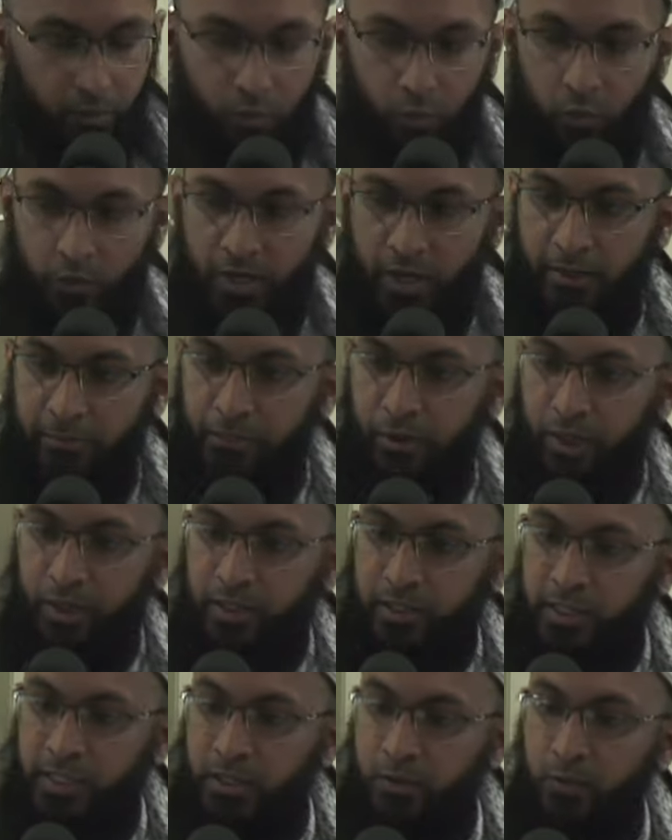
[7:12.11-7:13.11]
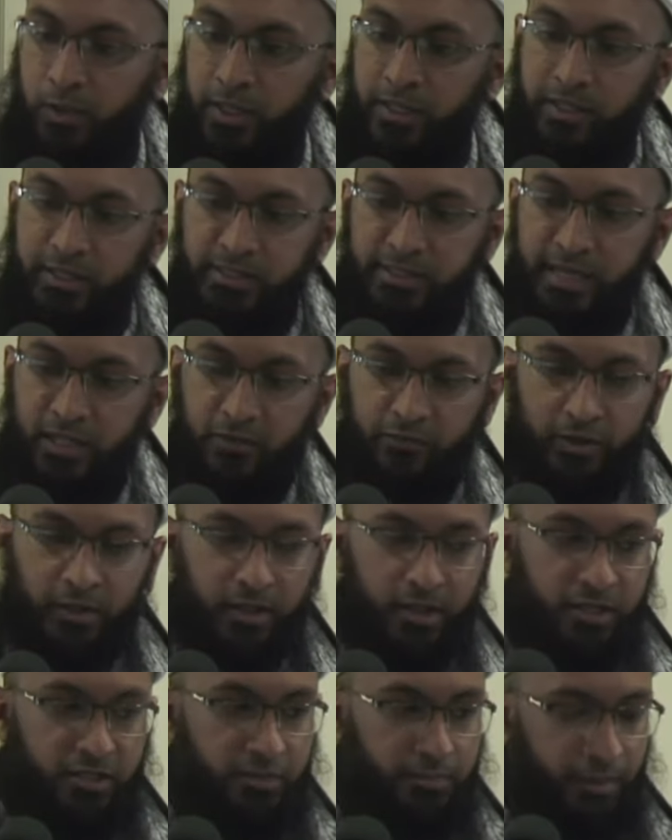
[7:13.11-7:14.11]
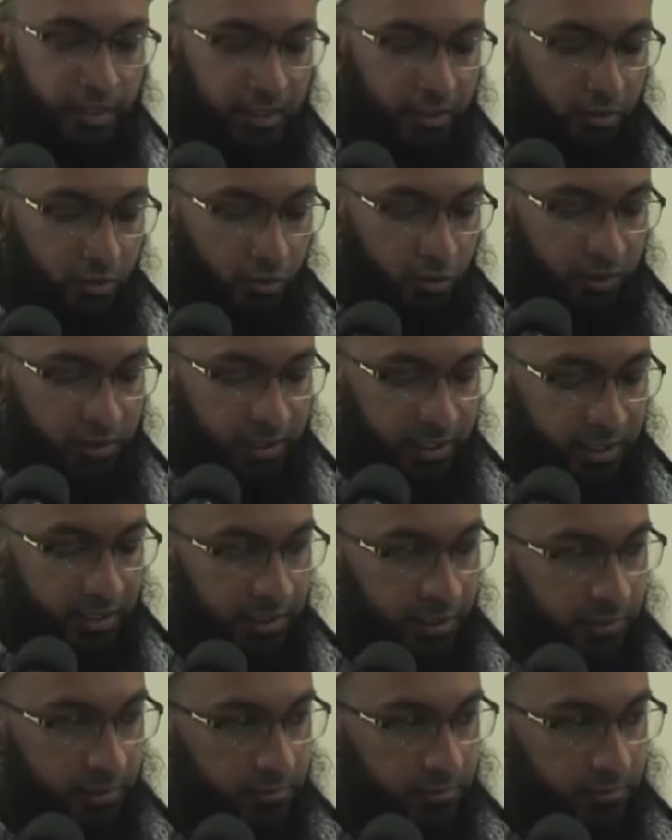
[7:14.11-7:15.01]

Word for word: we are born equal in the sight of Allah subhanahu wa ta'ala.